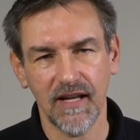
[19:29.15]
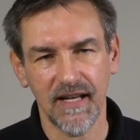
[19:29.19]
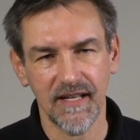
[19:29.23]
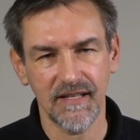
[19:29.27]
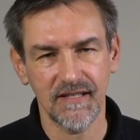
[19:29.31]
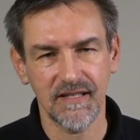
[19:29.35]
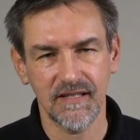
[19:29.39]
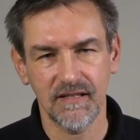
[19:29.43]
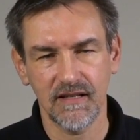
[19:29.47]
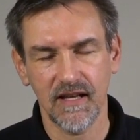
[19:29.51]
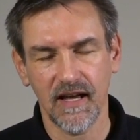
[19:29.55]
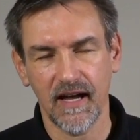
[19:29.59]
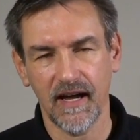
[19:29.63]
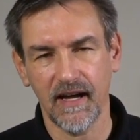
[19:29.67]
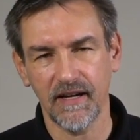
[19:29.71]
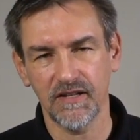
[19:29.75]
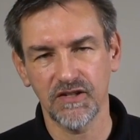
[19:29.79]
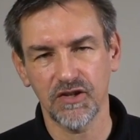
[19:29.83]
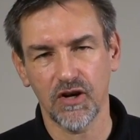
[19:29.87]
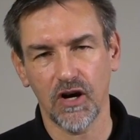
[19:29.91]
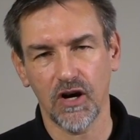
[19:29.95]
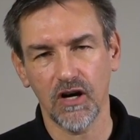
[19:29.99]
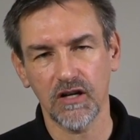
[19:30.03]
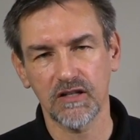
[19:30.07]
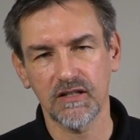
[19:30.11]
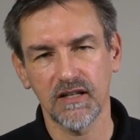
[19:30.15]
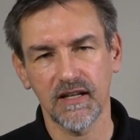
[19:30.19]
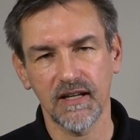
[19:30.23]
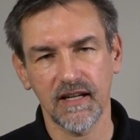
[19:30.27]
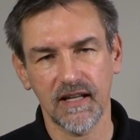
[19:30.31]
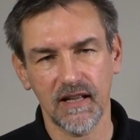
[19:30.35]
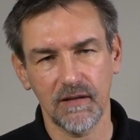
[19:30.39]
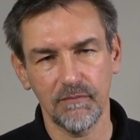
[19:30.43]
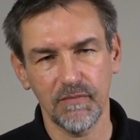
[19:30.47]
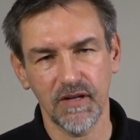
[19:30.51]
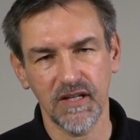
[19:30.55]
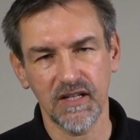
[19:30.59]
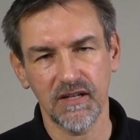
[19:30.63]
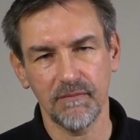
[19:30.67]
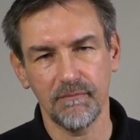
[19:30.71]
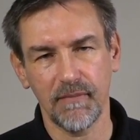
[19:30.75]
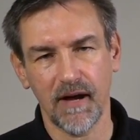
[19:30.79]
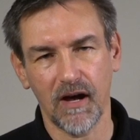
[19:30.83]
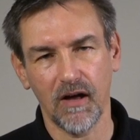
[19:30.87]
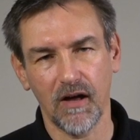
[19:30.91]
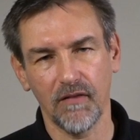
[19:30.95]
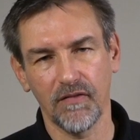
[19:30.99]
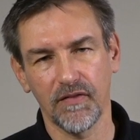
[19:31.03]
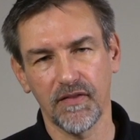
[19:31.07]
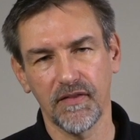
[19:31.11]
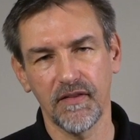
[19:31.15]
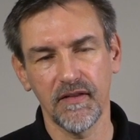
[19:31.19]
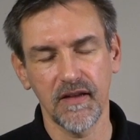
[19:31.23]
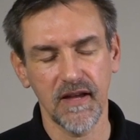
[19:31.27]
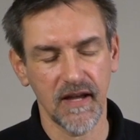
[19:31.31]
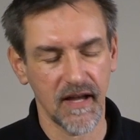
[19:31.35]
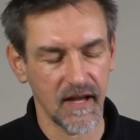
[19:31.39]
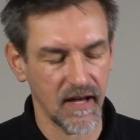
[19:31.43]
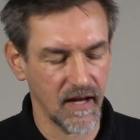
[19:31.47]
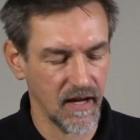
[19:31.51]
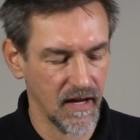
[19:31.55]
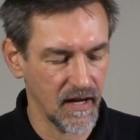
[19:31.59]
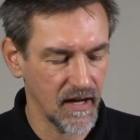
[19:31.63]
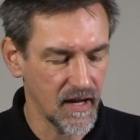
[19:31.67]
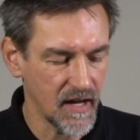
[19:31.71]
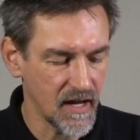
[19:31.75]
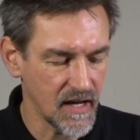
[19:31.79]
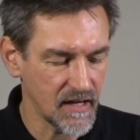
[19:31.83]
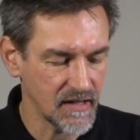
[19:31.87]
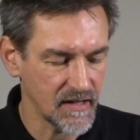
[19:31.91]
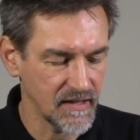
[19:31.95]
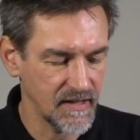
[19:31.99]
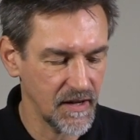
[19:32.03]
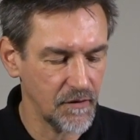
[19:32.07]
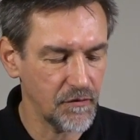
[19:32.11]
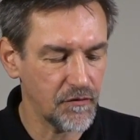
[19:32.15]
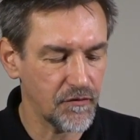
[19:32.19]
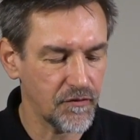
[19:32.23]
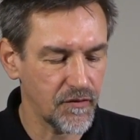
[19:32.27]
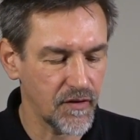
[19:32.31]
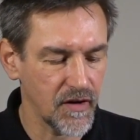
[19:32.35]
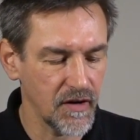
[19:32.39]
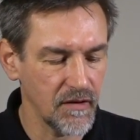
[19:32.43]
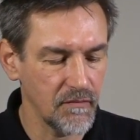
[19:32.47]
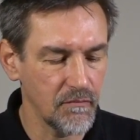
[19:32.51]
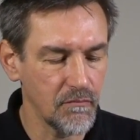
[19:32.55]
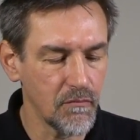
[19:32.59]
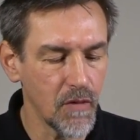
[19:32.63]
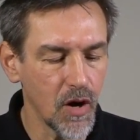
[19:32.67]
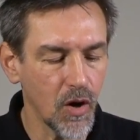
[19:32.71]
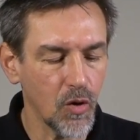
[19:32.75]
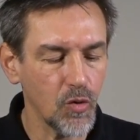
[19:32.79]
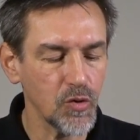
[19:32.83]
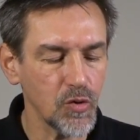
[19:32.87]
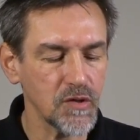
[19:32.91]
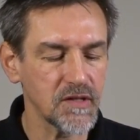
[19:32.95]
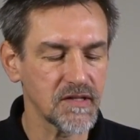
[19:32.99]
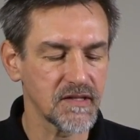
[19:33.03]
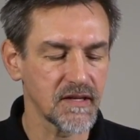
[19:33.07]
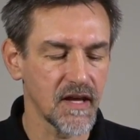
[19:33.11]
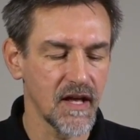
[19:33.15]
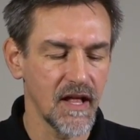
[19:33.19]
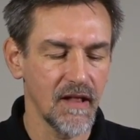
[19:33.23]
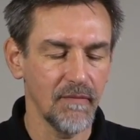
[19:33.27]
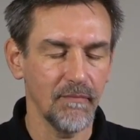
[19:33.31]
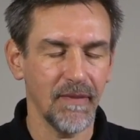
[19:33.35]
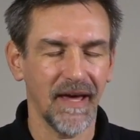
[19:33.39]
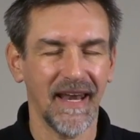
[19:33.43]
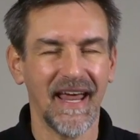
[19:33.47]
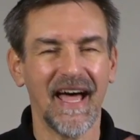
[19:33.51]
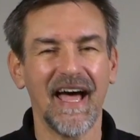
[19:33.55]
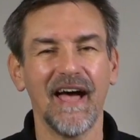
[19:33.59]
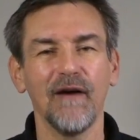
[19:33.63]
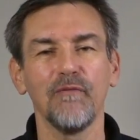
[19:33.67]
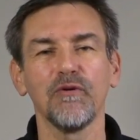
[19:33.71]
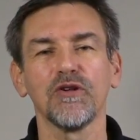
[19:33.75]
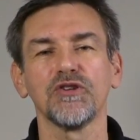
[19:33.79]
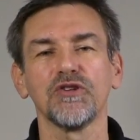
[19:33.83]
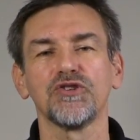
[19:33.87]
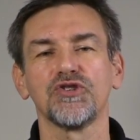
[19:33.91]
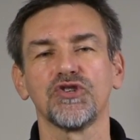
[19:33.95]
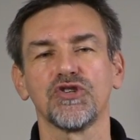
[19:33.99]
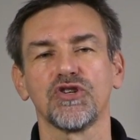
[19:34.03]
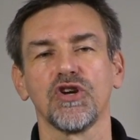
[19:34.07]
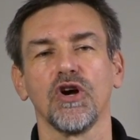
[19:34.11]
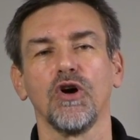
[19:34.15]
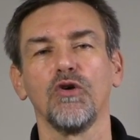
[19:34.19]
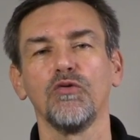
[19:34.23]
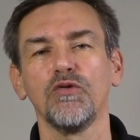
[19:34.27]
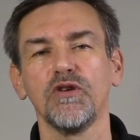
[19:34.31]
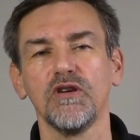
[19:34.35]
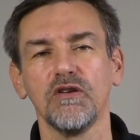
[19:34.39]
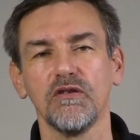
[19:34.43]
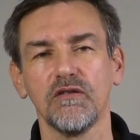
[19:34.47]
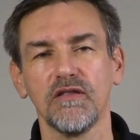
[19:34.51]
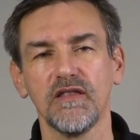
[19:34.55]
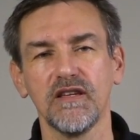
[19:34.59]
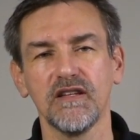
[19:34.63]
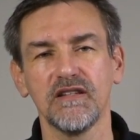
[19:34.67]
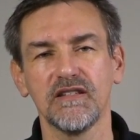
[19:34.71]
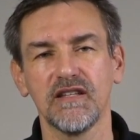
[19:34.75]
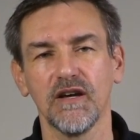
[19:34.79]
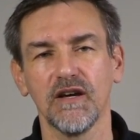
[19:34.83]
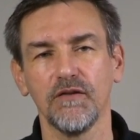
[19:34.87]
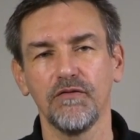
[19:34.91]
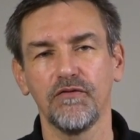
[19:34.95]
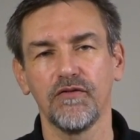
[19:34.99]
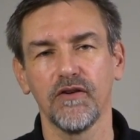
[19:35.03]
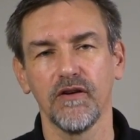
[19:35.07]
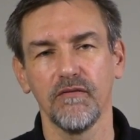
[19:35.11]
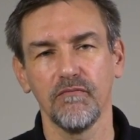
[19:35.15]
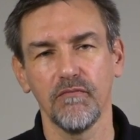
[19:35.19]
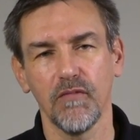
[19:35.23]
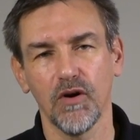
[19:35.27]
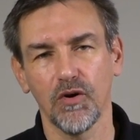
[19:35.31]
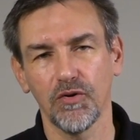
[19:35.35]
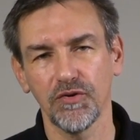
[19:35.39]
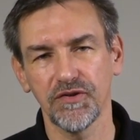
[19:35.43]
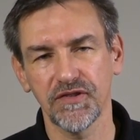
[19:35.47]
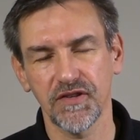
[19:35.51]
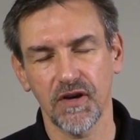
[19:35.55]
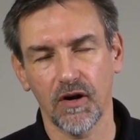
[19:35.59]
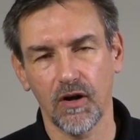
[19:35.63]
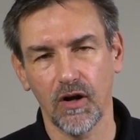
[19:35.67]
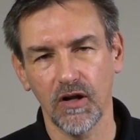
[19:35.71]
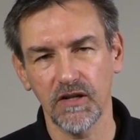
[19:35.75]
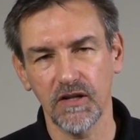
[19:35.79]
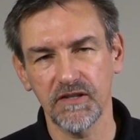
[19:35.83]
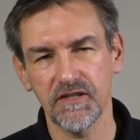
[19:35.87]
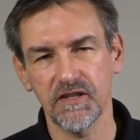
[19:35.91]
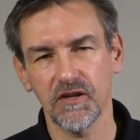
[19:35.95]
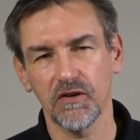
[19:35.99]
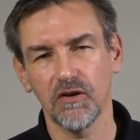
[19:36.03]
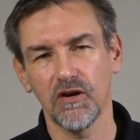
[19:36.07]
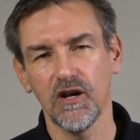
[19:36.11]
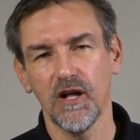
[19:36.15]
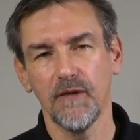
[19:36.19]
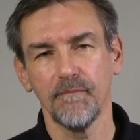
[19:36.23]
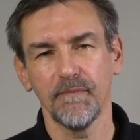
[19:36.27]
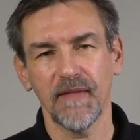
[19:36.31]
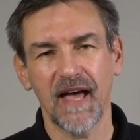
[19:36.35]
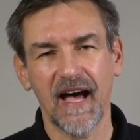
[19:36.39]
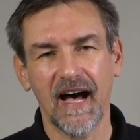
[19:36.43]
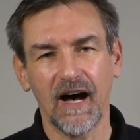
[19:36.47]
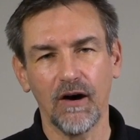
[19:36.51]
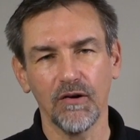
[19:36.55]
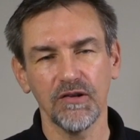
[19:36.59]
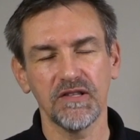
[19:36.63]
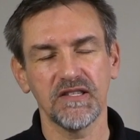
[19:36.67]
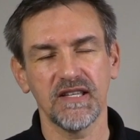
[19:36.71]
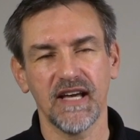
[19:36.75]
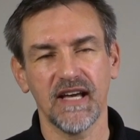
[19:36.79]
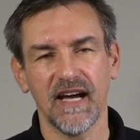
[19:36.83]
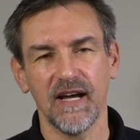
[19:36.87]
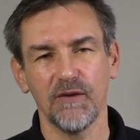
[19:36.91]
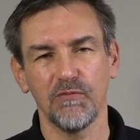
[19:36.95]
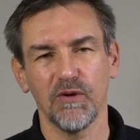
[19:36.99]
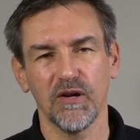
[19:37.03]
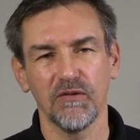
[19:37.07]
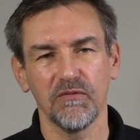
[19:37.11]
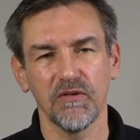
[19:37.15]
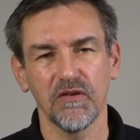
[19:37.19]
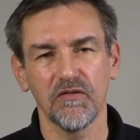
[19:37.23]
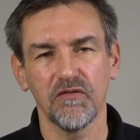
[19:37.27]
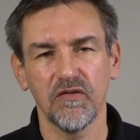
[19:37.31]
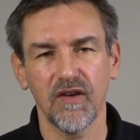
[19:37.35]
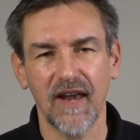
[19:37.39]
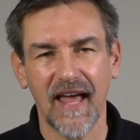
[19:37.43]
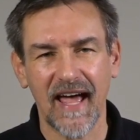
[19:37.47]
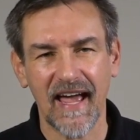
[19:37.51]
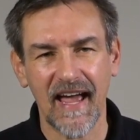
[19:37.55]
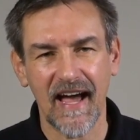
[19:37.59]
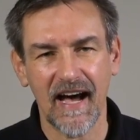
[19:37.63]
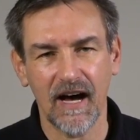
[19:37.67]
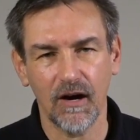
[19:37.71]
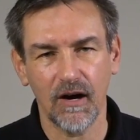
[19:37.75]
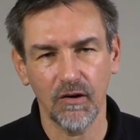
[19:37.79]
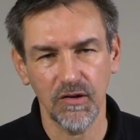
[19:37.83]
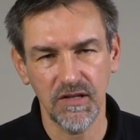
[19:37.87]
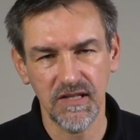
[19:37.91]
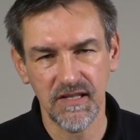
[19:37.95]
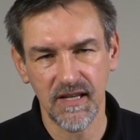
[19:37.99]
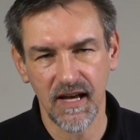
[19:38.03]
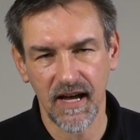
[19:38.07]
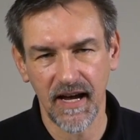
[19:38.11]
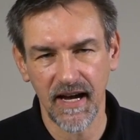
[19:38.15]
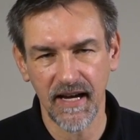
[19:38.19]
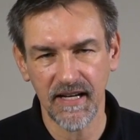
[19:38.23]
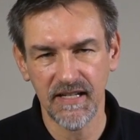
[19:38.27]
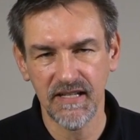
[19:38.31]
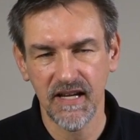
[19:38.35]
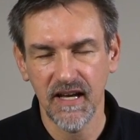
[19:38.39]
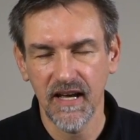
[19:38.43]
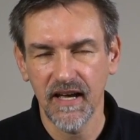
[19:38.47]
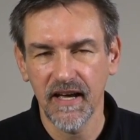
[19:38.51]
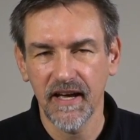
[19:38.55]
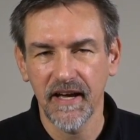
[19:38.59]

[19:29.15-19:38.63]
As I talked a little bit about the different modes, but I will show you the different modes also outside when we fly outside,